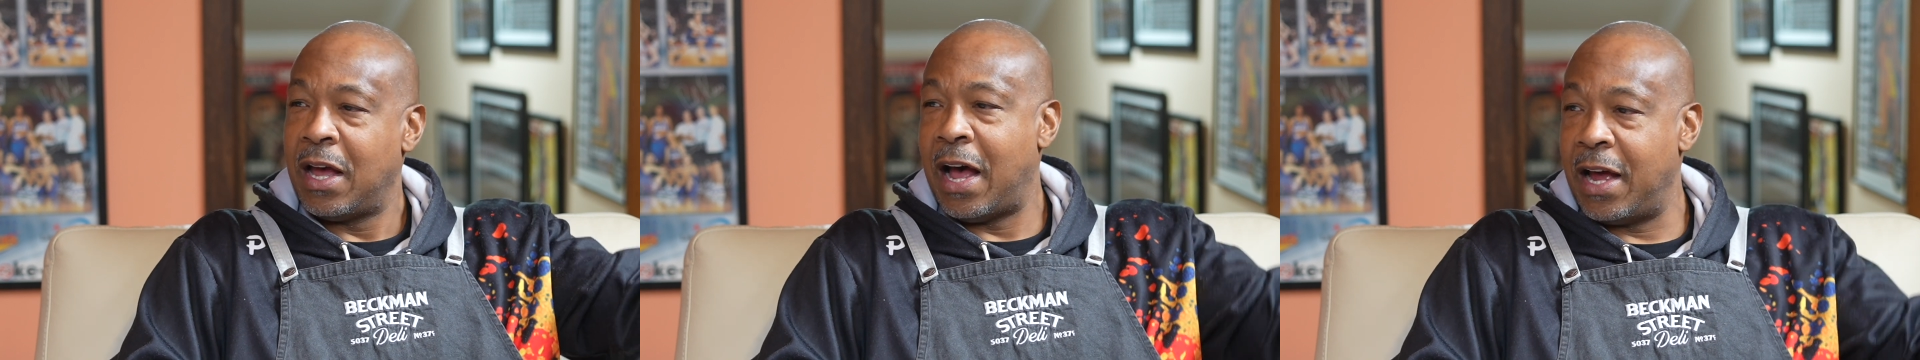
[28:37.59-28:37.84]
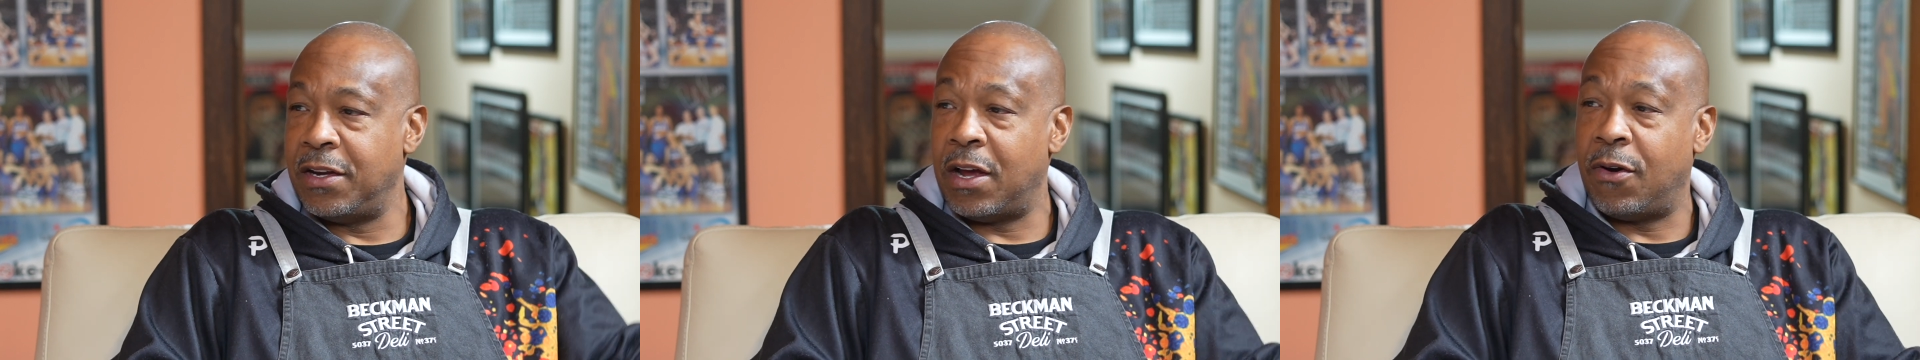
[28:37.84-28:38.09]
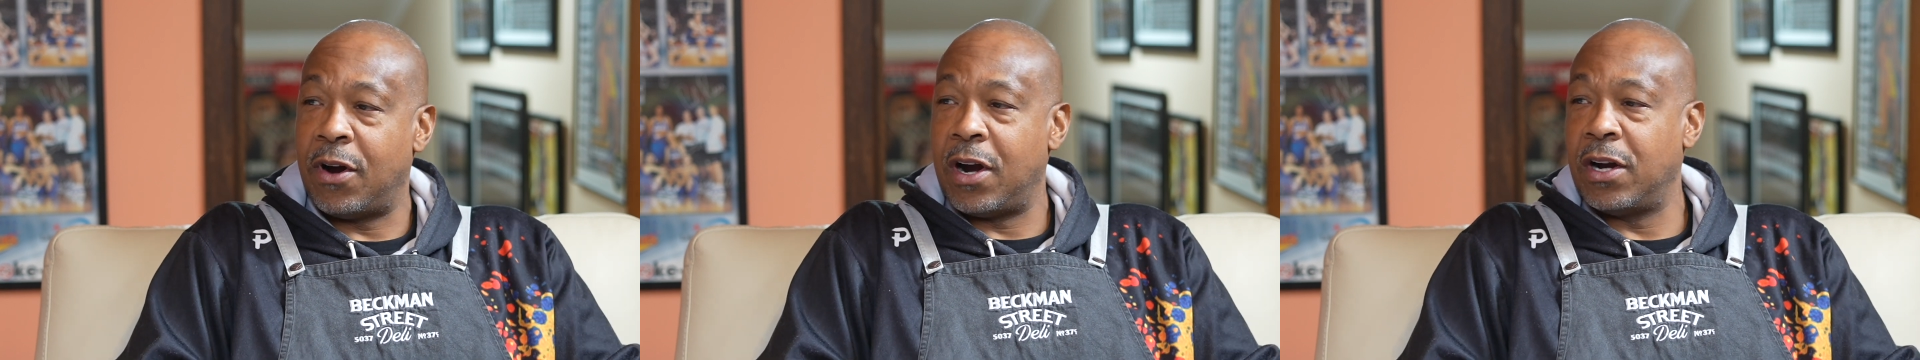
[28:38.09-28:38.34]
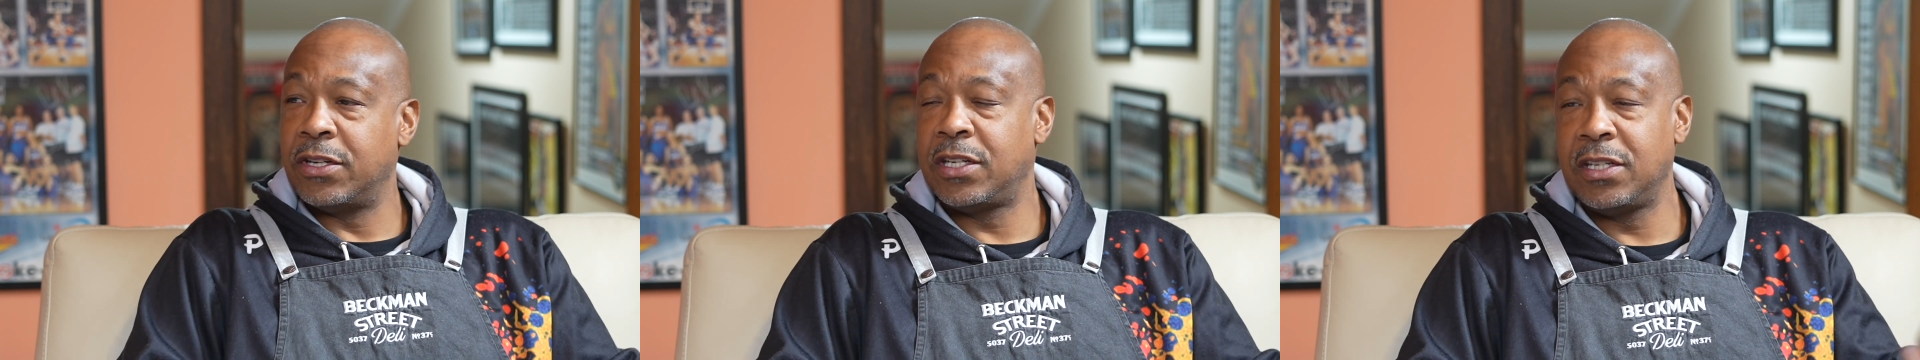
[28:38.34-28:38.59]
I know
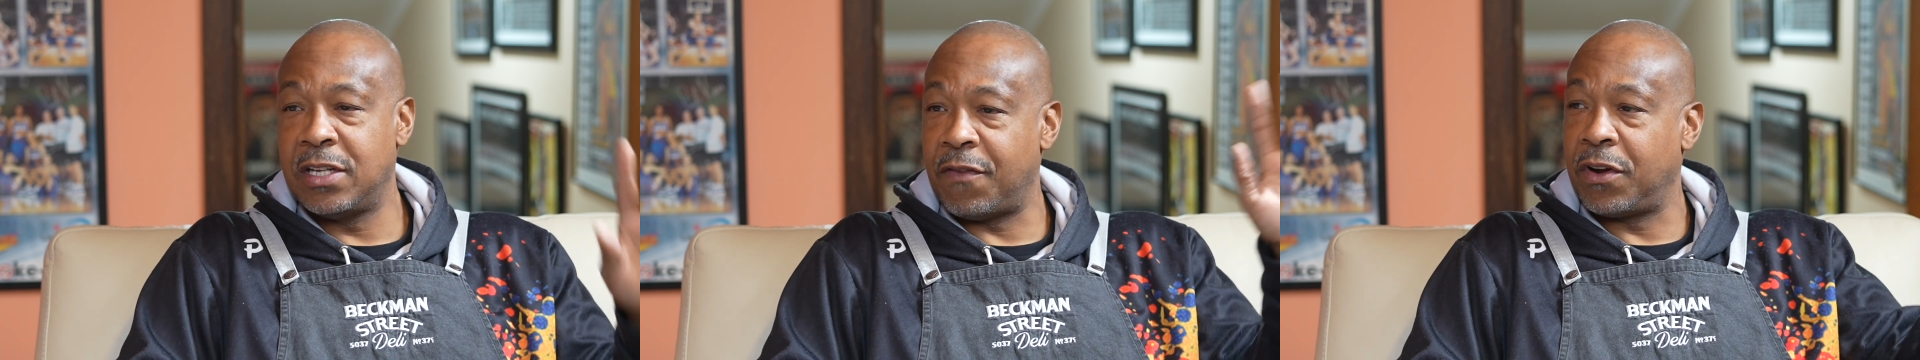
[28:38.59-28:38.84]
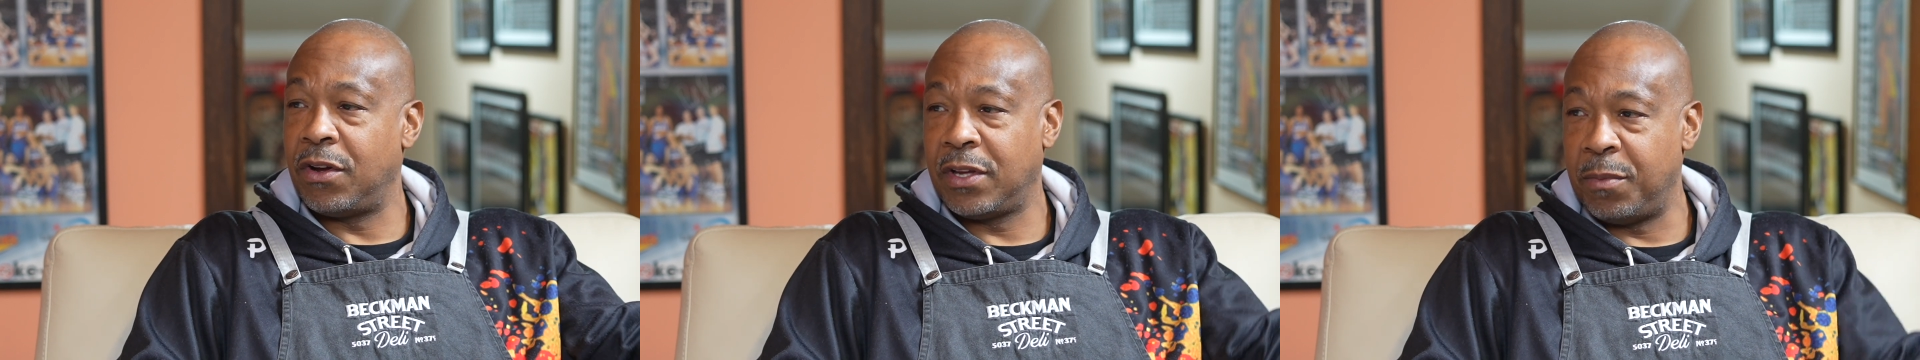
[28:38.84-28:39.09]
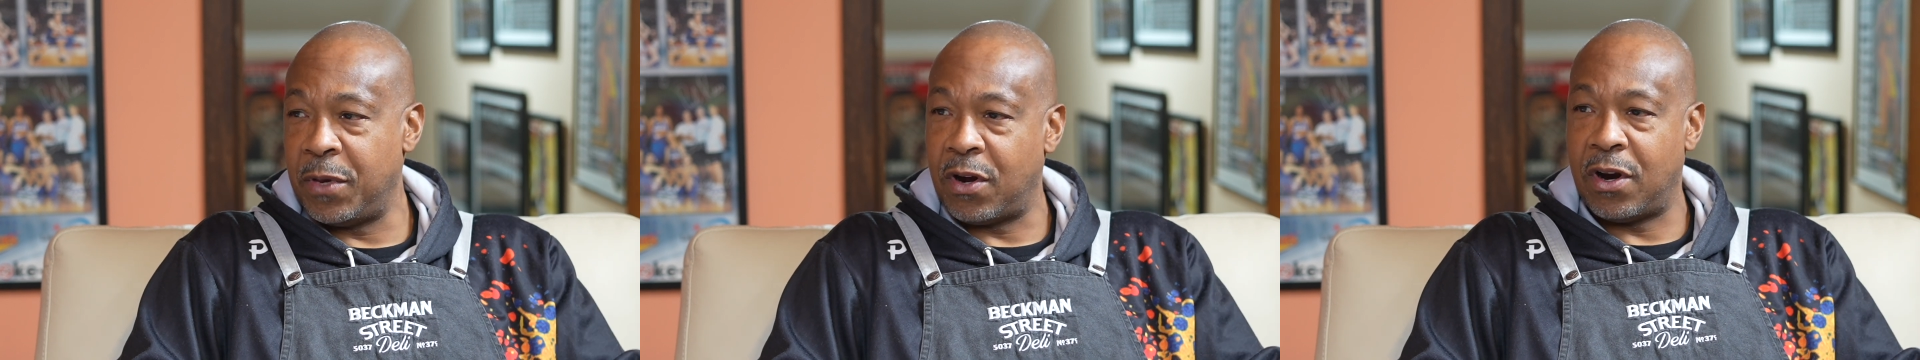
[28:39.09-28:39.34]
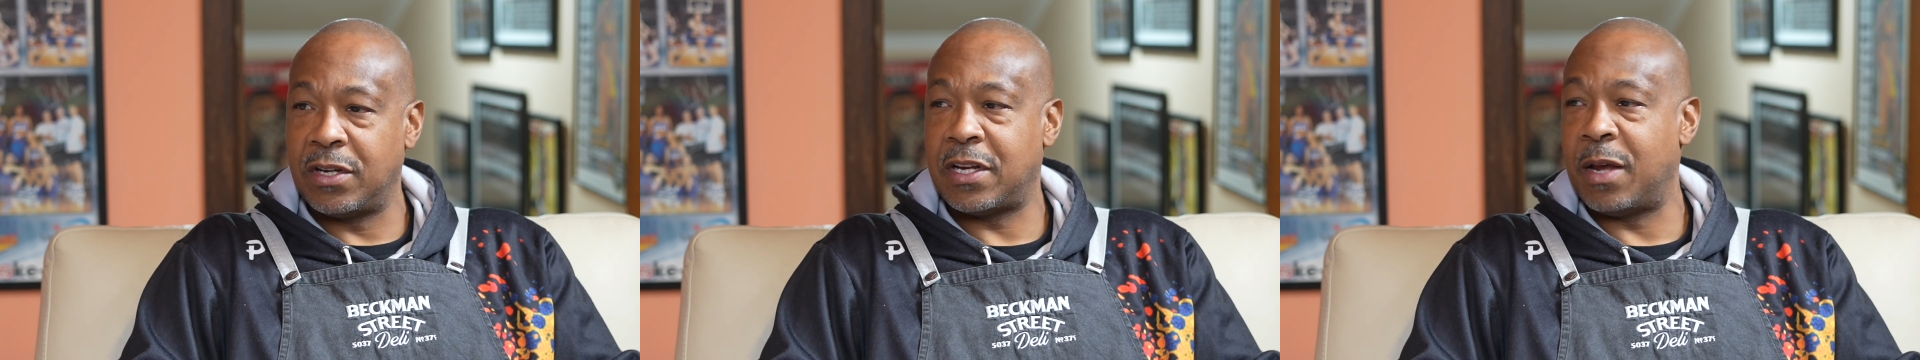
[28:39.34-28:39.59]
her. She's never going to give me a
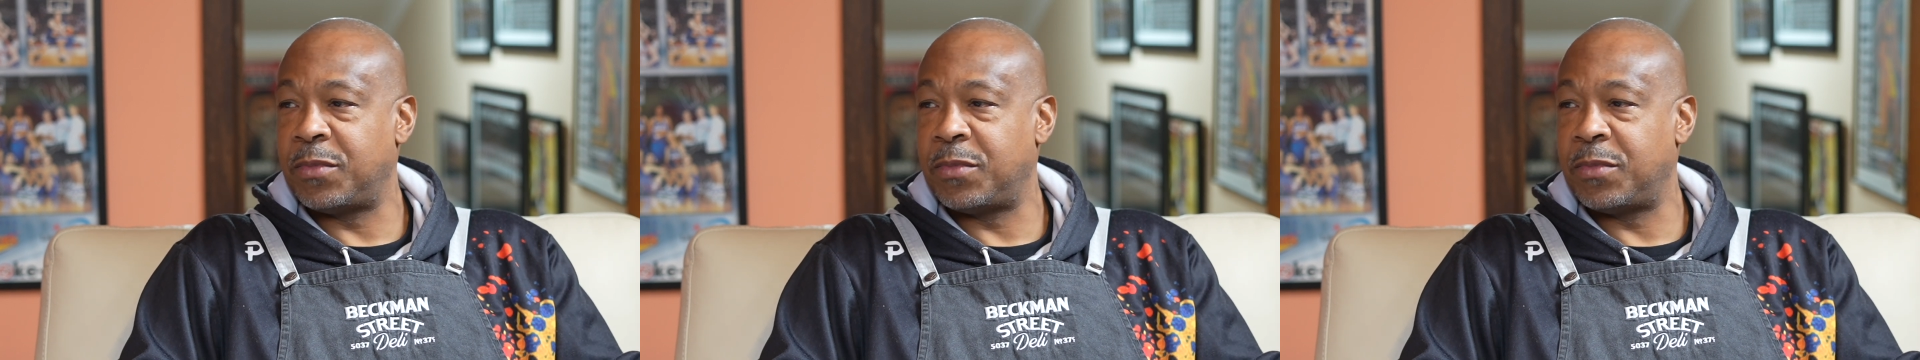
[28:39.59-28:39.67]
hard time.